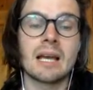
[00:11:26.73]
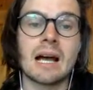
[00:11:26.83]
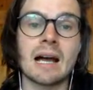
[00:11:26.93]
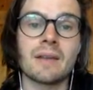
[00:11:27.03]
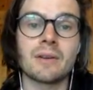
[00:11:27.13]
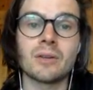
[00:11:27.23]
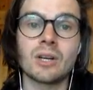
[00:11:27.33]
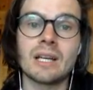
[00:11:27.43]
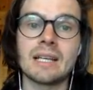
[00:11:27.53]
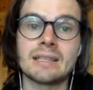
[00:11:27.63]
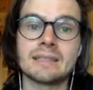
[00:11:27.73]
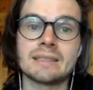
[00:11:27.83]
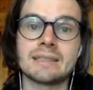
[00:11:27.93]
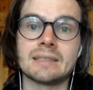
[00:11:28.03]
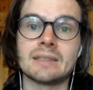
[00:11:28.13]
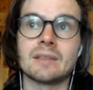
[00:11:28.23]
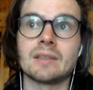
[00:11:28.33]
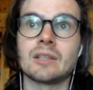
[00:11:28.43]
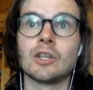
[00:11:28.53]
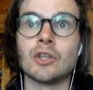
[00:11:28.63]
Uh, they're not as
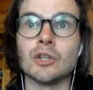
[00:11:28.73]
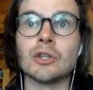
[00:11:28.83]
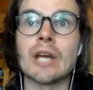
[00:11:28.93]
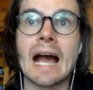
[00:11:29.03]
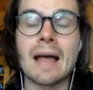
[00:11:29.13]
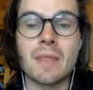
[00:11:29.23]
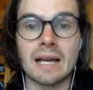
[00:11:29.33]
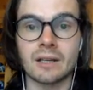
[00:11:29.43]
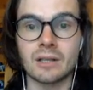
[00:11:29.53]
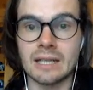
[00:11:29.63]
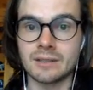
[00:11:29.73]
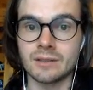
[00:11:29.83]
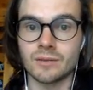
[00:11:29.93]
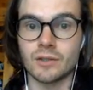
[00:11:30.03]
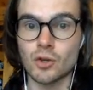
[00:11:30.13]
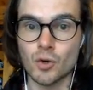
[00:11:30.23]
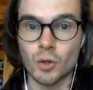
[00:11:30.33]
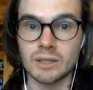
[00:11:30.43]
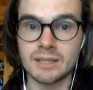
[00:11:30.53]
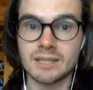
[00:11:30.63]
good at that kind of
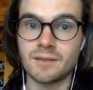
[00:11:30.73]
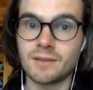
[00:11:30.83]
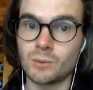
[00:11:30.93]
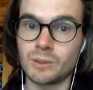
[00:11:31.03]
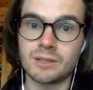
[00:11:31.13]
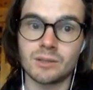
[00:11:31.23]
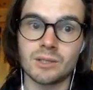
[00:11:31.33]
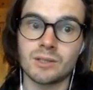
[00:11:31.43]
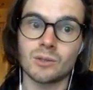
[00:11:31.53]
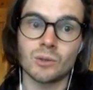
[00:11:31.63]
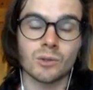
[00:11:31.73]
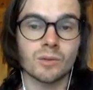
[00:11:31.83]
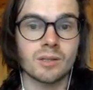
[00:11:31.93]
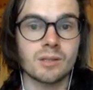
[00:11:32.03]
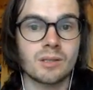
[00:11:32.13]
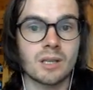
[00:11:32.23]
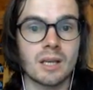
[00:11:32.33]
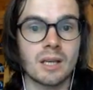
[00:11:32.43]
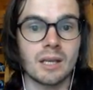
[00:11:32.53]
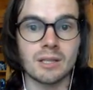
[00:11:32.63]
controly stuff as wizards and sorcerers
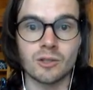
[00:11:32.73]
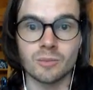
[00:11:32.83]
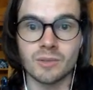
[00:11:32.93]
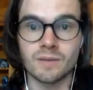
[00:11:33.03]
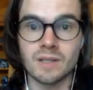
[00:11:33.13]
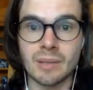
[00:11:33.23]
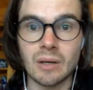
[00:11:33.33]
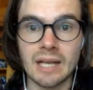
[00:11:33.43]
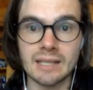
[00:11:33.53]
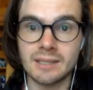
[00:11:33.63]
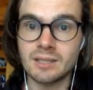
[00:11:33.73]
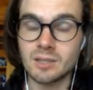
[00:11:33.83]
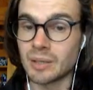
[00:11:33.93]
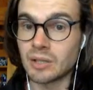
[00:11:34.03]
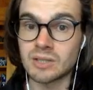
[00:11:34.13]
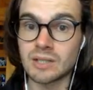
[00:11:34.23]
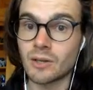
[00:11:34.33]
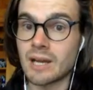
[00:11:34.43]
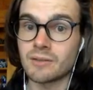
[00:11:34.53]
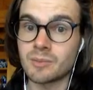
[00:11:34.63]
in terms of the spell casting, just because they
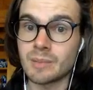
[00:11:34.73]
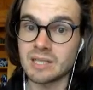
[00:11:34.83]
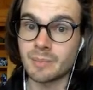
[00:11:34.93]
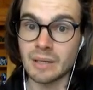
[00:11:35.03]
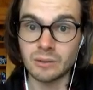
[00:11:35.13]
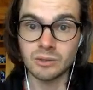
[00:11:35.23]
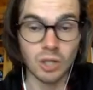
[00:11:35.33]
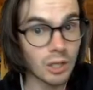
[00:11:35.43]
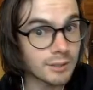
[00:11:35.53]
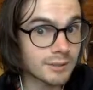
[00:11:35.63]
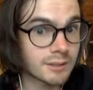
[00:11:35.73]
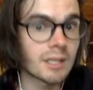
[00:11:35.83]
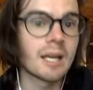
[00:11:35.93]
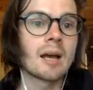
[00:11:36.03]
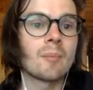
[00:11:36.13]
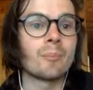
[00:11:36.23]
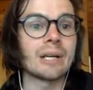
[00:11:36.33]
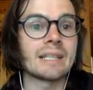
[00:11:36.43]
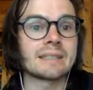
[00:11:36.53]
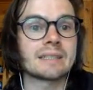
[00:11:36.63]
don't have as many spell slots,
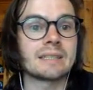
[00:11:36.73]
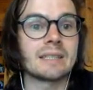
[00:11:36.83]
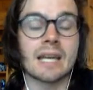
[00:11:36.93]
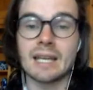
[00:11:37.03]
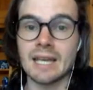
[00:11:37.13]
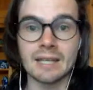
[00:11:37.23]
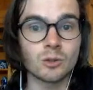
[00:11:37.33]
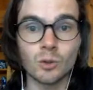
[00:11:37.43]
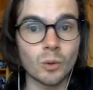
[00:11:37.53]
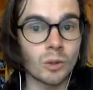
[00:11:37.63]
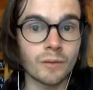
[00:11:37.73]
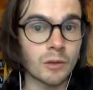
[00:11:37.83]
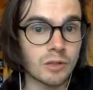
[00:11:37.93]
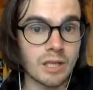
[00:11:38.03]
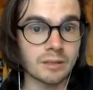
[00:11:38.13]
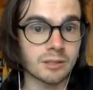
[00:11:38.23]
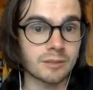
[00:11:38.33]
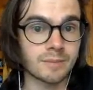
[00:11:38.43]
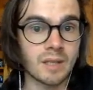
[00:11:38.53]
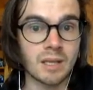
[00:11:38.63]
but they can do all of those
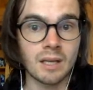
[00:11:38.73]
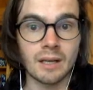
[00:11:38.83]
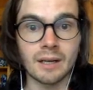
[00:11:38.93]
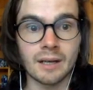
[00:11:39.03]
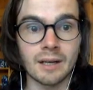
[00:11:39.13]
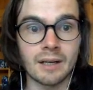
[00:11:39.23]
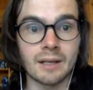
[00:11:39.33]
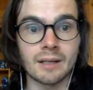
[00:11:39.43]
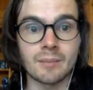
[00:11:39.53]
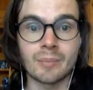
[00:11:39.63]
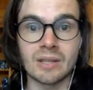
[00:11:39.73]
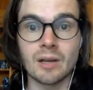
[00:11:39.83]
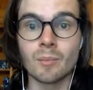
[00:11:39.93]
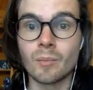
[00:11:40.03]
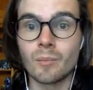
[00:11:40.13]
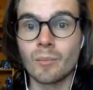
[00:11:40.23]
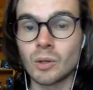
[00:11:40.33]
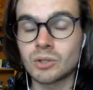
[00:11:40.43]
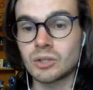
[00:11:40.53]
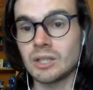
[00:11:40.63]
things. Uh, but they're
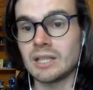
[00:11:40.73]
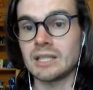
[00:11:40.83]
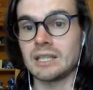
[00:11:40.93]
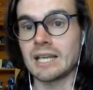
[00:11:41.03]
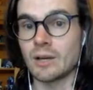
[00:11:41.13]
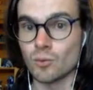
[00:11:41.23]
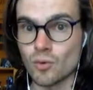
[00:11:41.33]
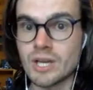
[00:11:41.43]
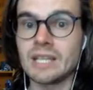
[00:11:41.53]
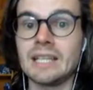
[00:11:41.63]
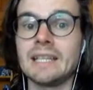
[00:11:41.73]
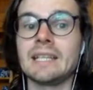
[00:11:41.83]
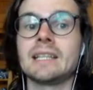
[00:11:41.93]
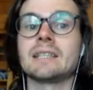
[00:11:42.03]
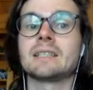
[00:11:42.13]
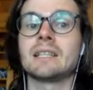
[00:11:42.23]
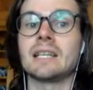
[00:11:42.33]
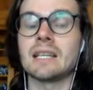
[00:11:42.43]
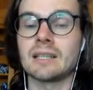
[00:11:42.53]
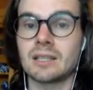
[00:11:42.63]
mostly like really
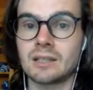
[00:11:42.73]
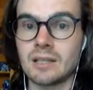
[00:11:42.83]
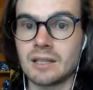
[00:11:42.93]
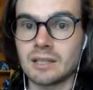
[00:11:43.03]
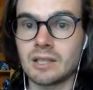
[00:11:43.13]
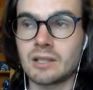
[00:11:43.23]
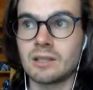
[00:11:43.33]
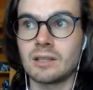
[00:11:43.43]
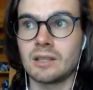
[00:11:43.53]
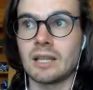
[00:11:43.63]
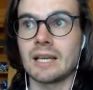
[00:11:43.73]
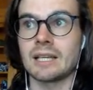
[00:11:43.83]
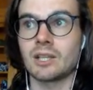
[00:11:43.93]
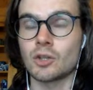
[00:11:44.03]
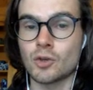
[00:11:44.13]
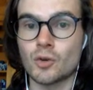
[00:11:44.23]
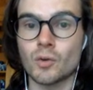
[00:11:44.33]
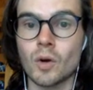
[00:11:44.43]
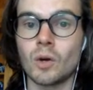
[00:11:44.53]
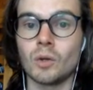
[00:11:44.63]
like
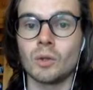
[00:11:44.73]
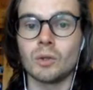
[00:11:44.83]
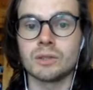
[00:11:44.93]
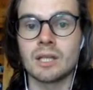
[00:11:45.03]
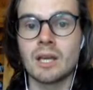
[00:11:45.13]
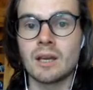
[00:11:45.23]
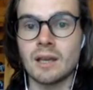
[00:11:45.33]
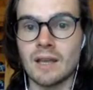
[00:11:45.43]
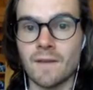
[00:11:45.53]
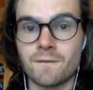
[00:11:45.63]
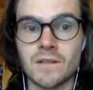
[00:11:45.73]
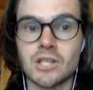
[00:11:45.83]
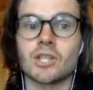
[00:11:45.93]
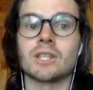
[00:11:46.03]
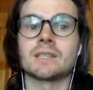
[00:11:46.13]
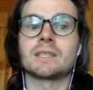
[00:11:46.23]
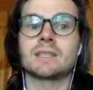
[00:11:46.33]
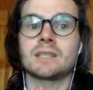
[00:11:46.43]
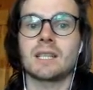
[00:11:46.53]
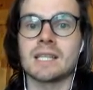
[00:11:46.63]
controlled,
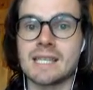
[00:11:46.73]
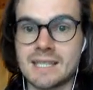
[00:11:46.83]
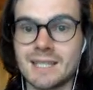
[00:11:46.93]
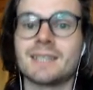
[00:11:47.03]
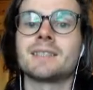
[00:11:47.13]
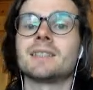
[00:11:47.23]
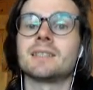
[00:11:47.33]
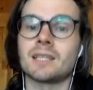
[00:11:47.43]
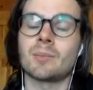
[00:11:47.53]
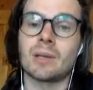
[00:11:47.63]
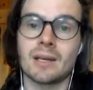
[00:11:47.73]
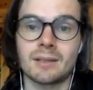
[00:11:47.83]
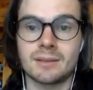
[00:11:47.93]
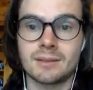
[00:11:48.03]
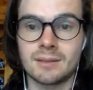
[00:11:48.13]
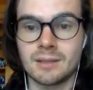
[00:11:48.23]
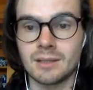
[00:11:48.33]
efficient, consistent DPS.